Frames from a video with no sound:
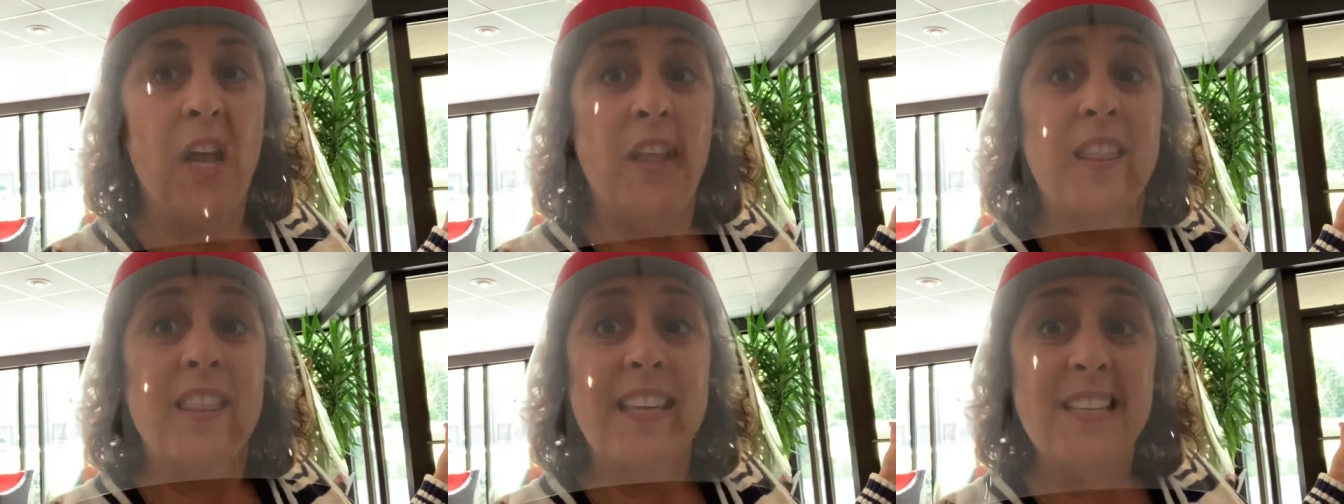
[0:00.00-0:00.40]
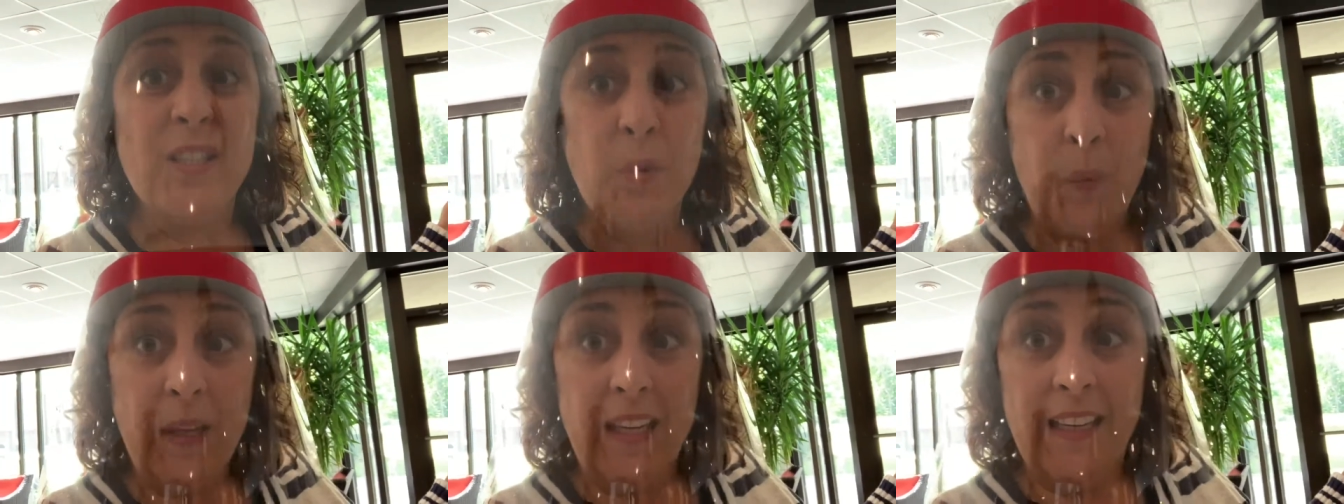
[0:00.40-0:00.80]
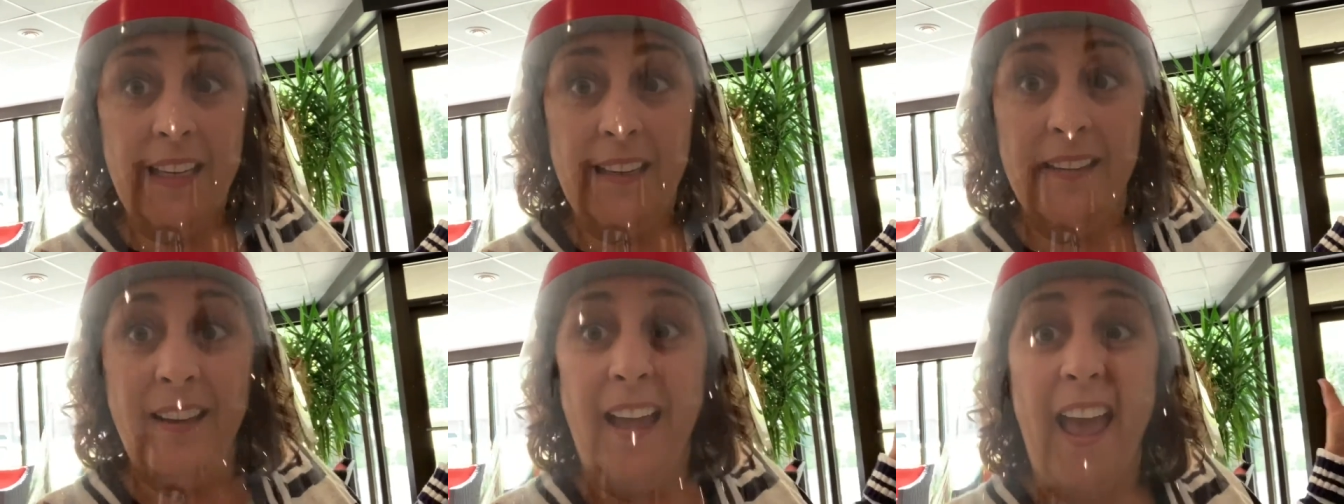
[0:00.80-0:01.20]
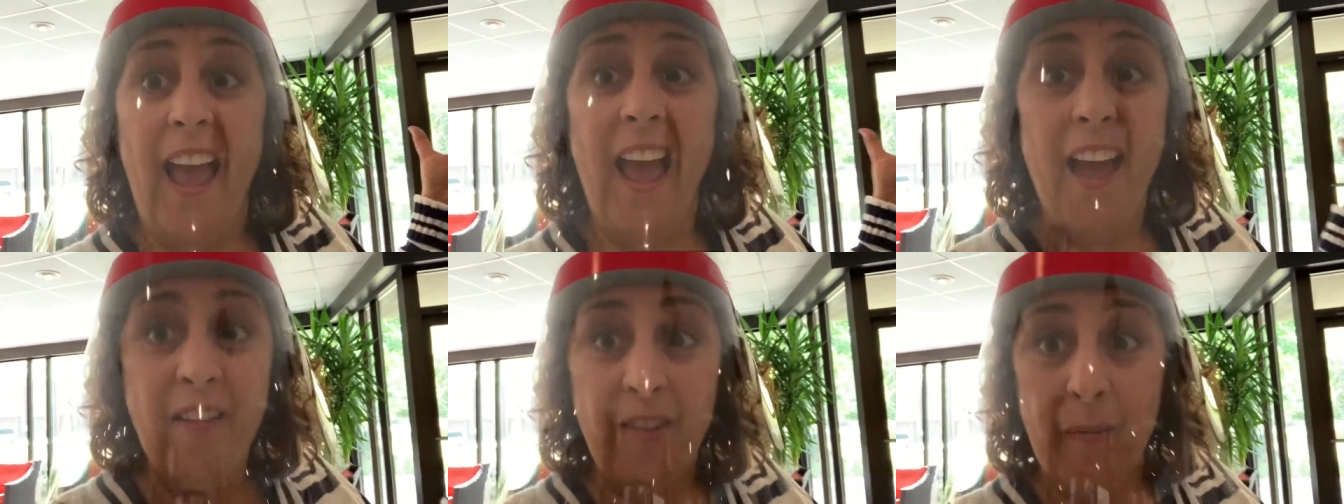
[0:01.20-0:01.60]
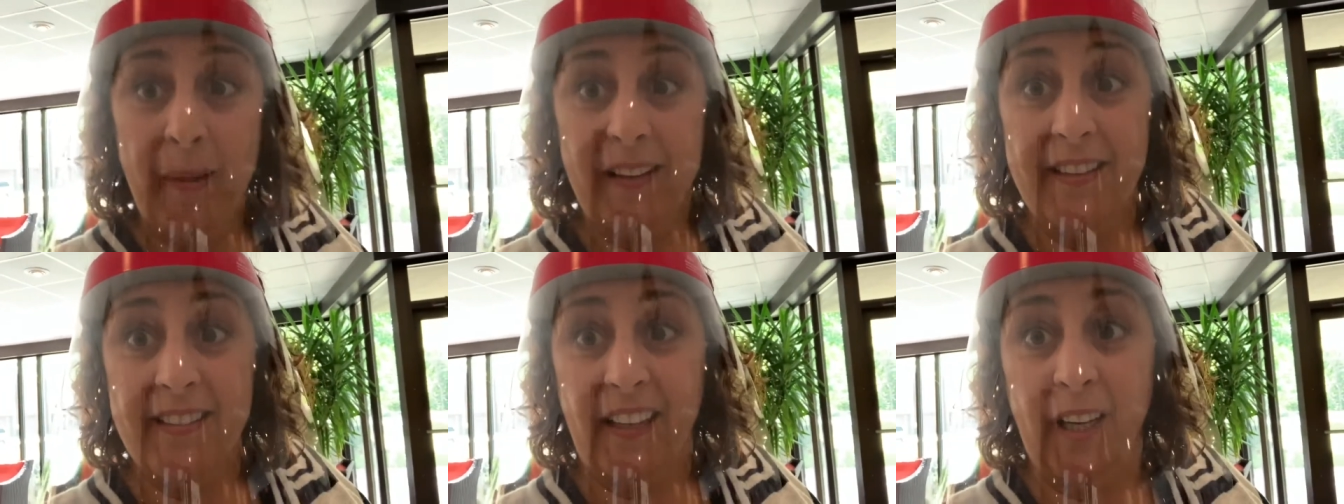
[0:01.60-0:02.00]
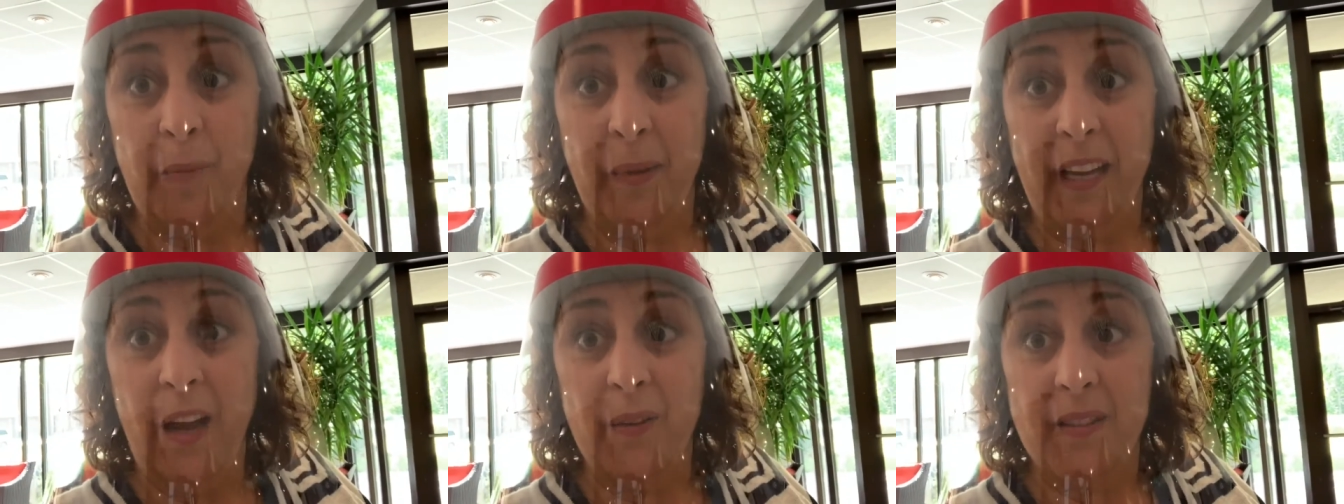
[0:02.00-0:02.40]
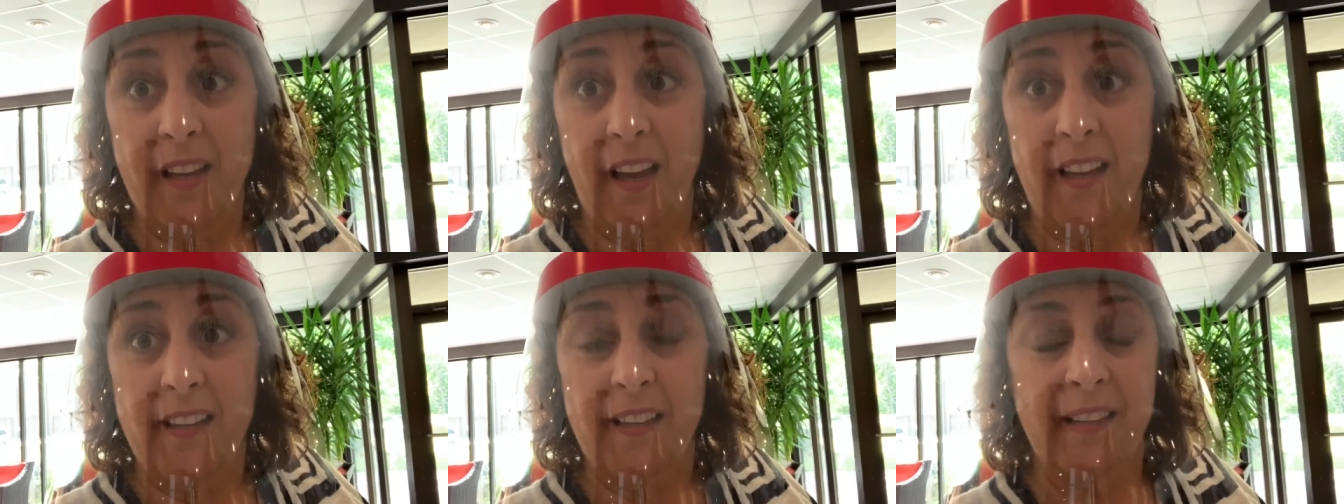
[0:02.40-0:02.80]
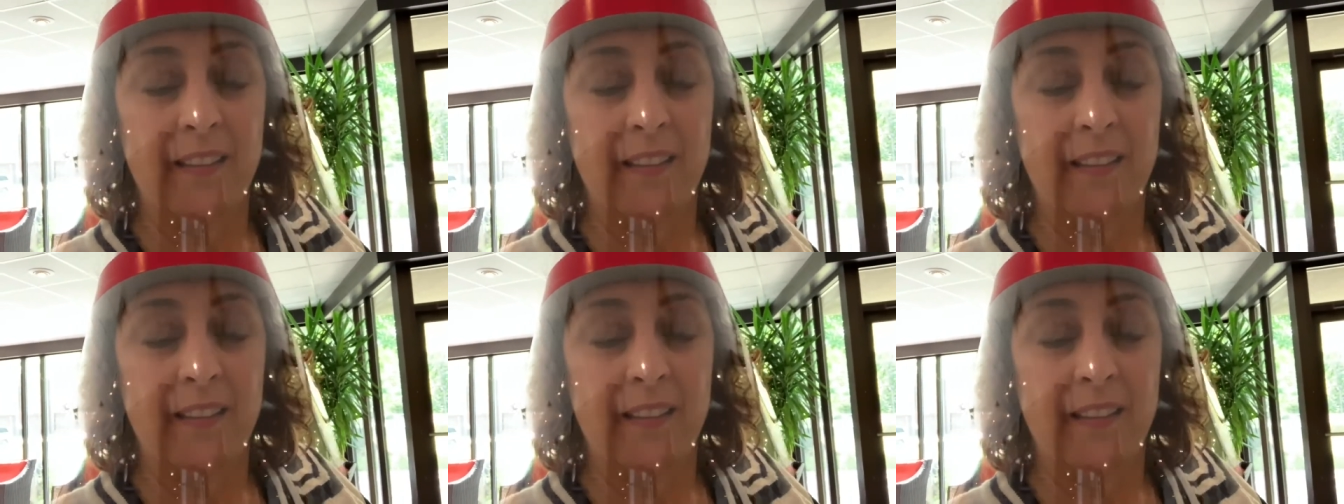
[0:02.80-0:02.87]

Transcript: This week, everybody's gonna be outside.